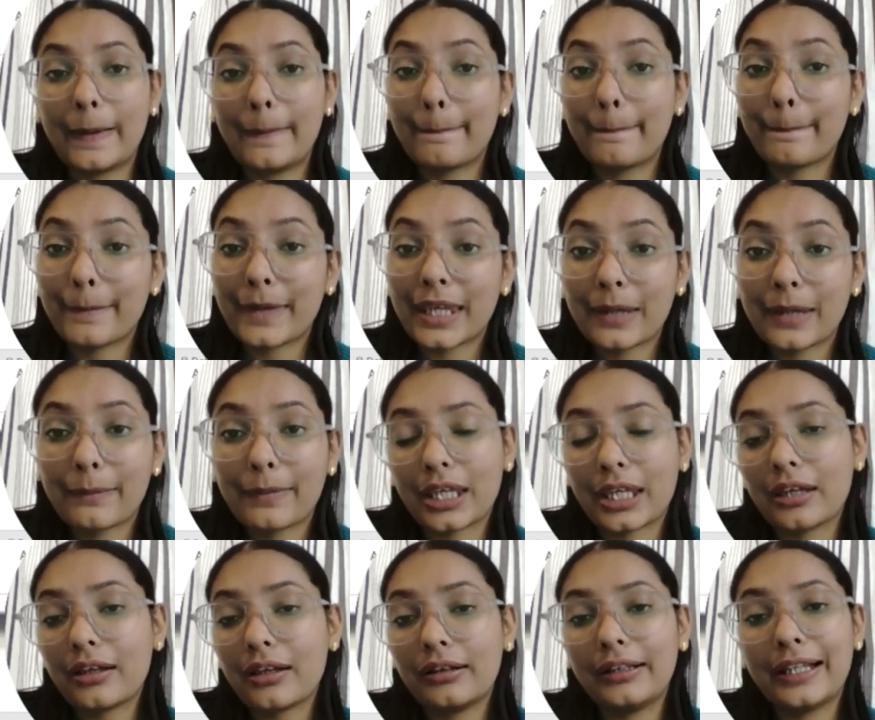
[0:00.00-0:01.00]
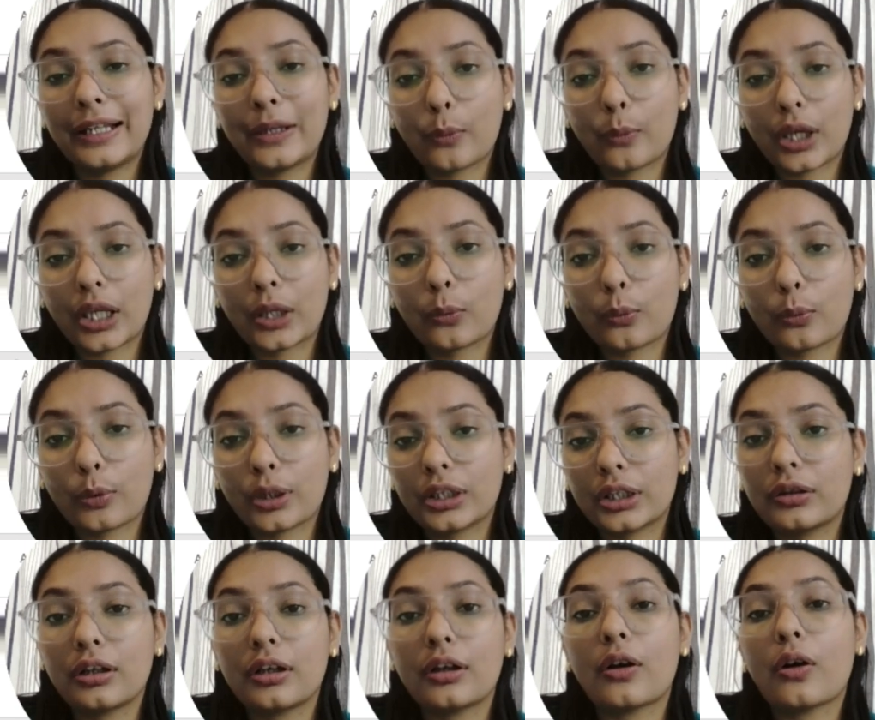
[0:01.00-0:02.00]
may be living with
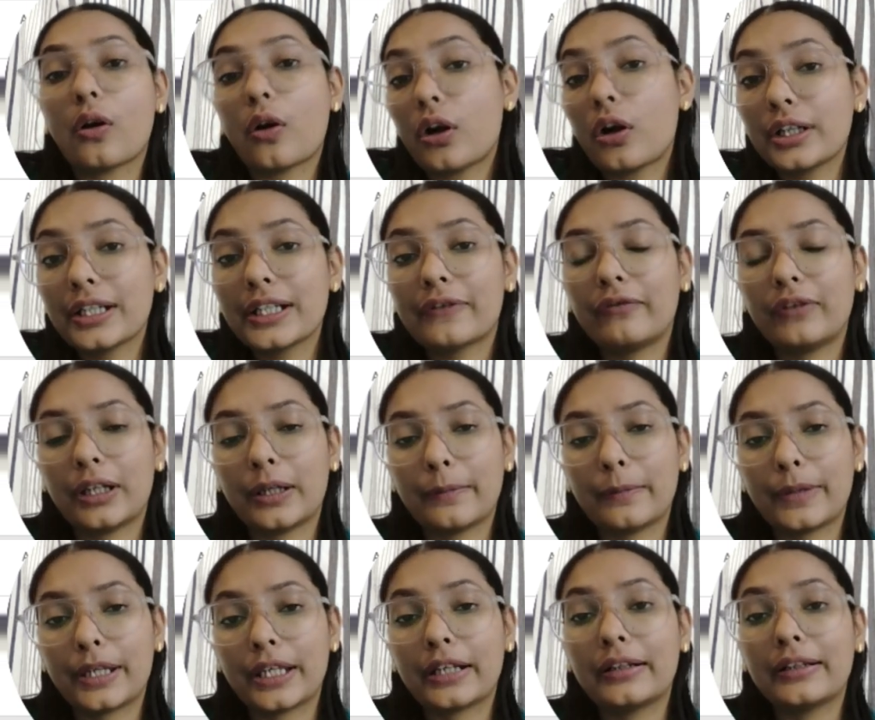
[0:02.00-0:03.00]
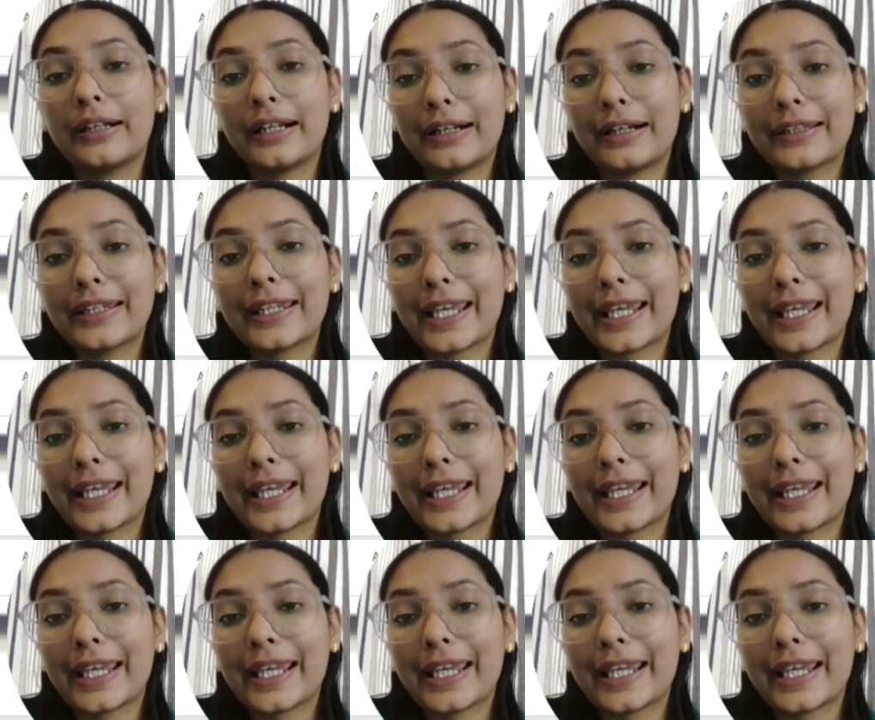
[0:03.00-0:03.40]
or developing a lung